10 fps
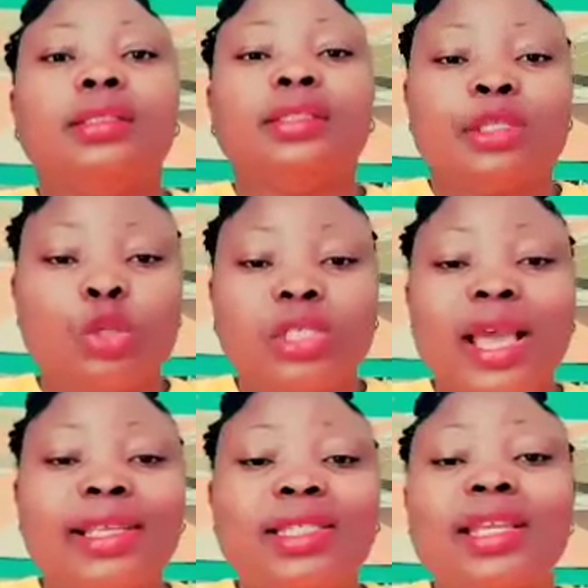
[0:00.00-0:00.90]
the
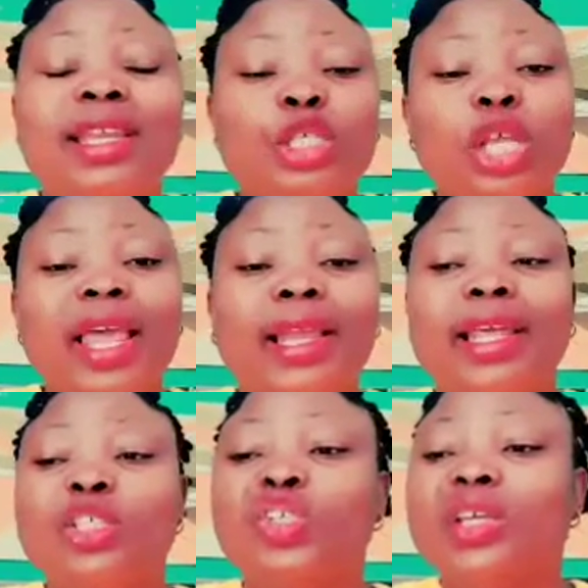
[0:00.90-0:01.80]
society, a nation like
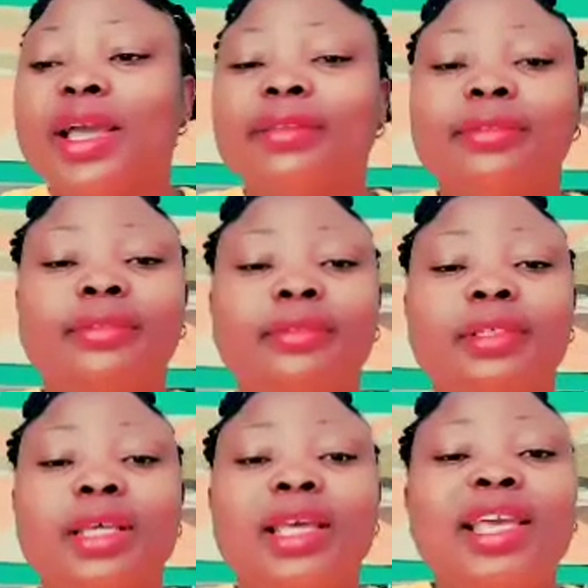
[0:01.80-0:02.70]
Nigeria,
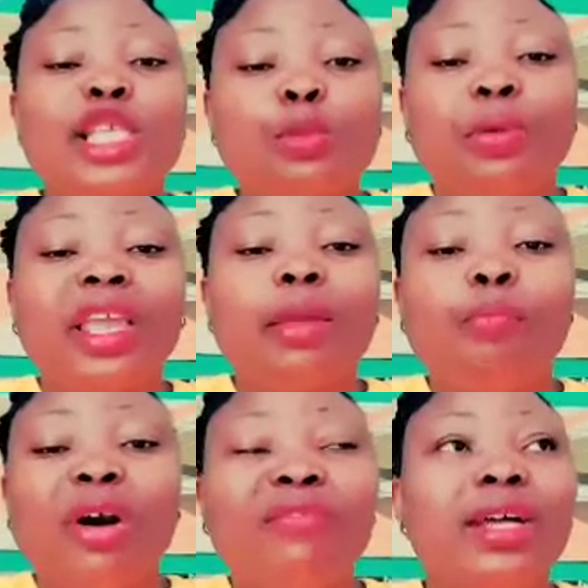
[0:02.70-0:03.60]
is bringing
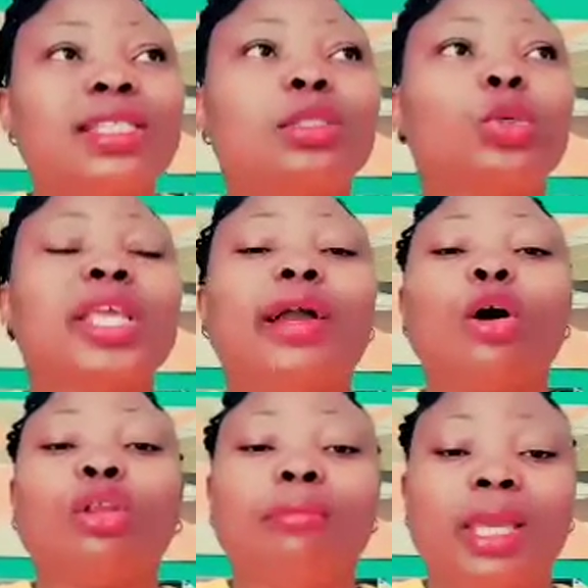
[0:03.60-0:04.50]
poverty to the
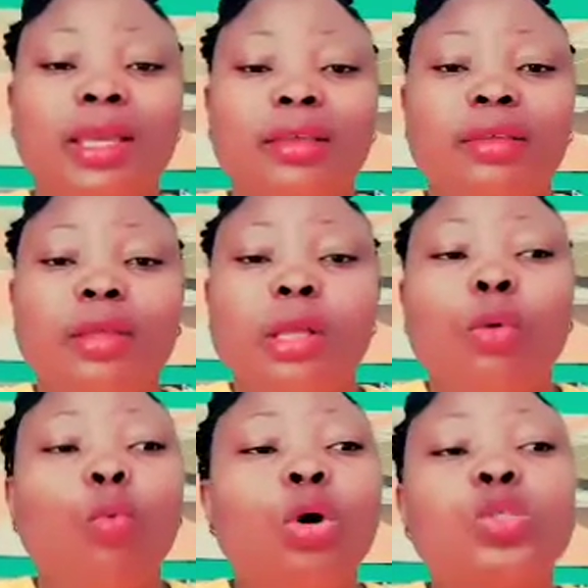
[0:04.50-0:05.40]
economy.
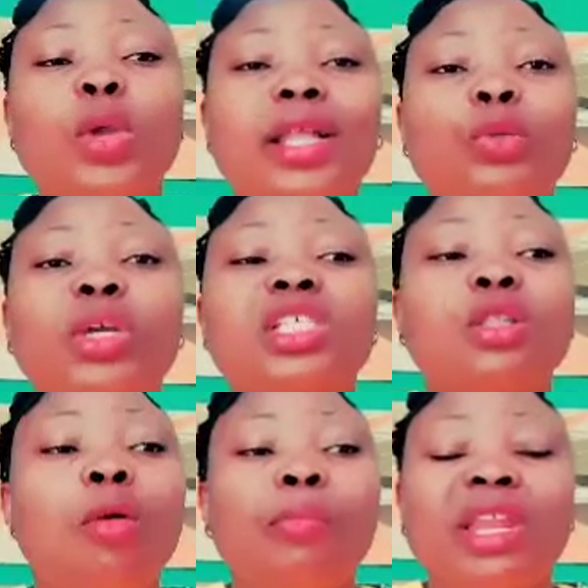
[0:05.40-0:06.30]
What we are doing is
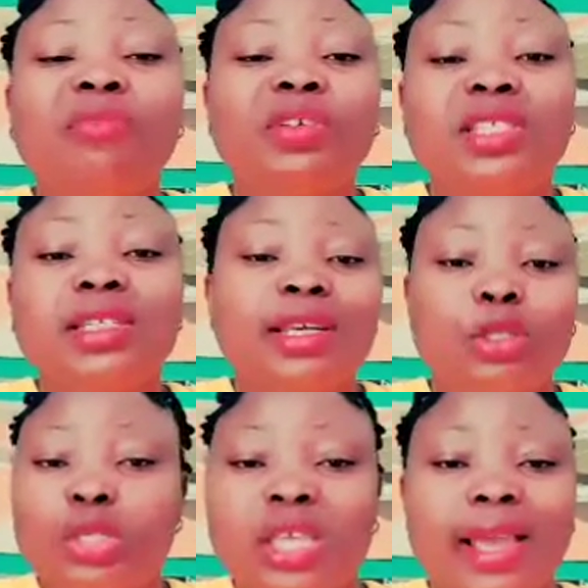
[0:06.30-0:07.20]
not benefiting the
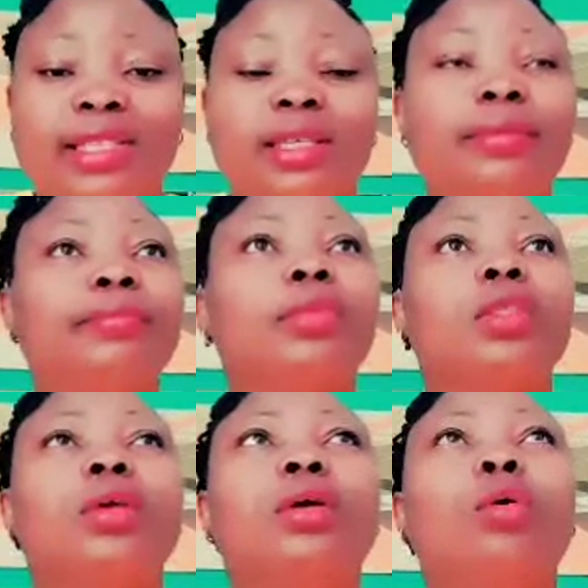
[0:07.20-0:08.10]
society.
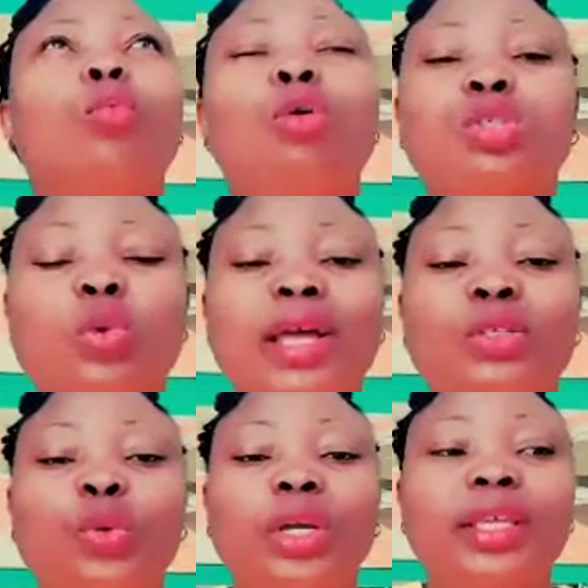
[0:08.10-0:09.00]
What we are
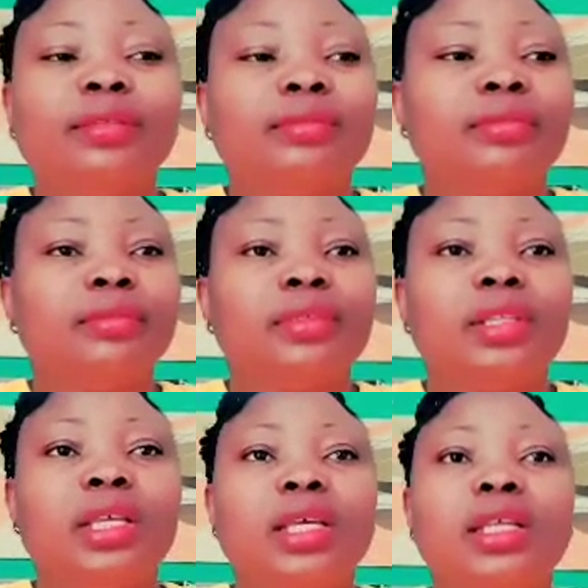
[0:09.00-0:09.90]
doing,
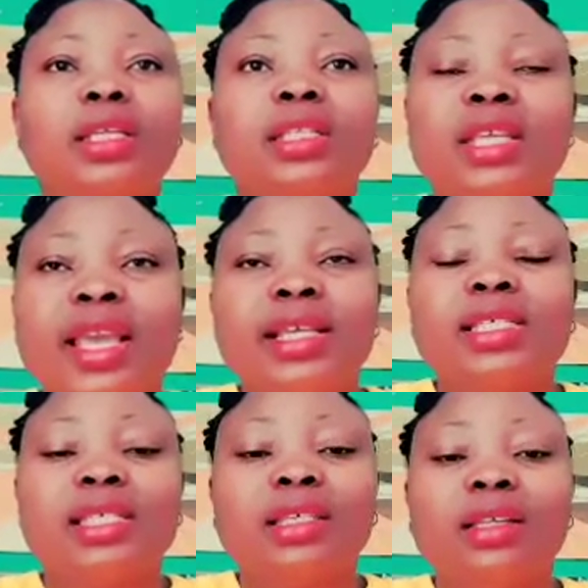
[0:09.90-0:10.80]

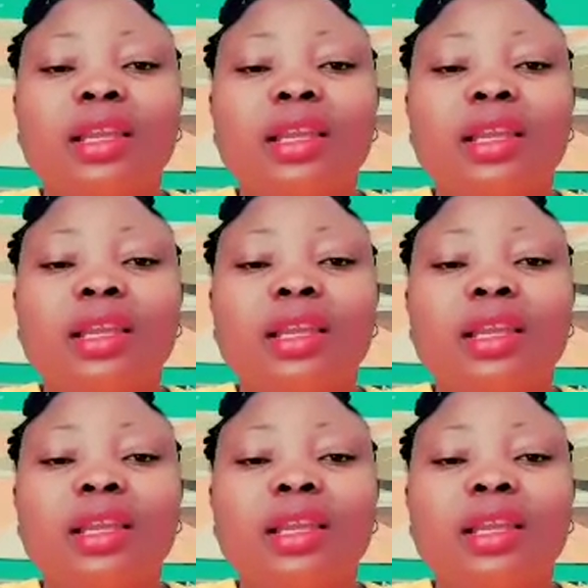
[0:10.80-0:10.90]
there's